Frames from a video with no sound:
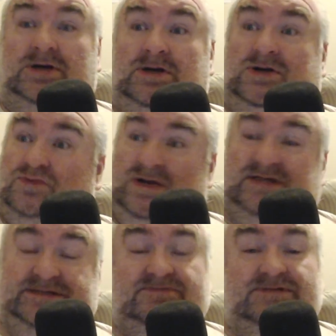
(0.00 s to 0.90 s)

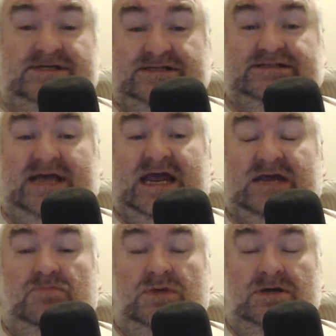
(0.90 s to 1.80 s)
relatively the
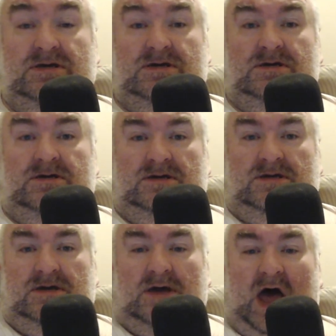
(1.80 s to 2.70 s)
same,
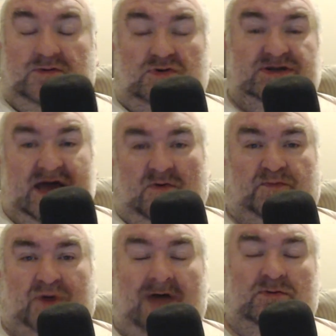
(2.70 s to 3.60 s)
I wouldn't have a
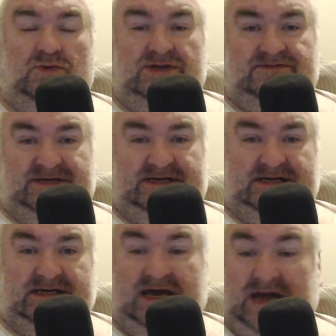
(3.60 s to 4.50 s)
problem with
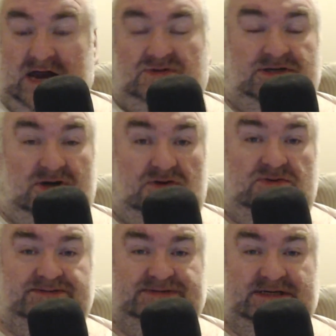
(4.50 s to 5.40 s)
Affinity, and I would go to
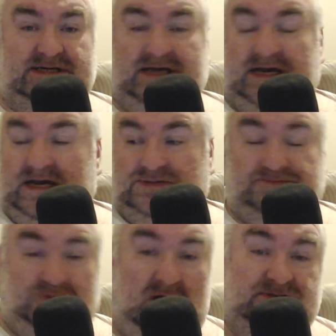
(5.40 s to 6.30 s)
Affinity, and I would
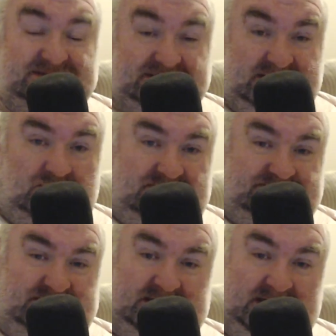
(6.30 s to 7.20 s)
probably stick with
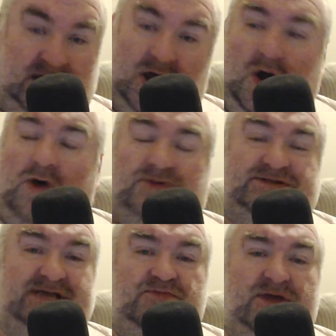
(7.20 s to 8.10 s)
Affinity. Or the
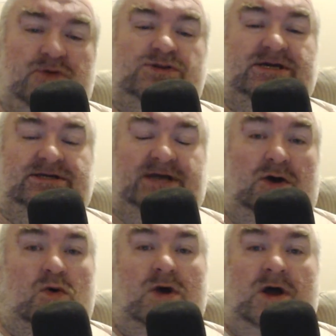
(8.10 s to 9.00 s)
same thing with
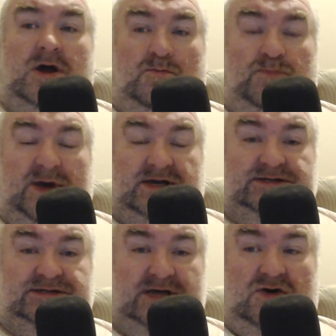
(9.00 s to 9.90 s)
Godot. But
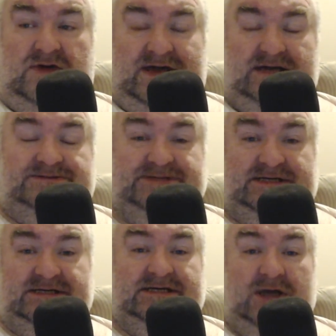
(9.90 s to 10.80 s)
Godot and
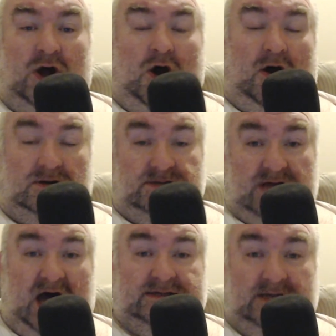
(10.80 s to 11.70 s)
Affinity are
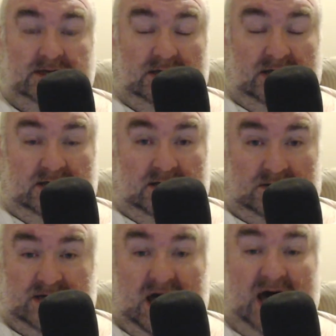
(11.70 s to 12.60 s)
not
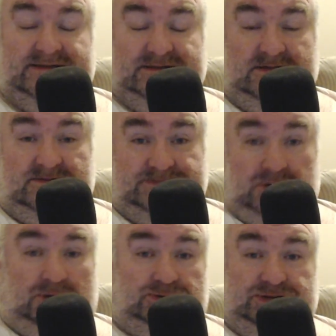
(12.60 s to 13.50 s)

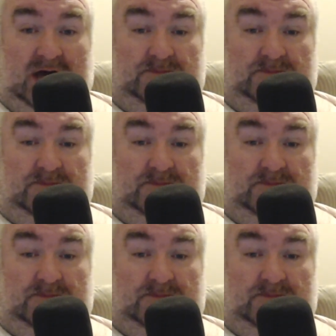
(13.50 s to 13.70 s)
Photoshop.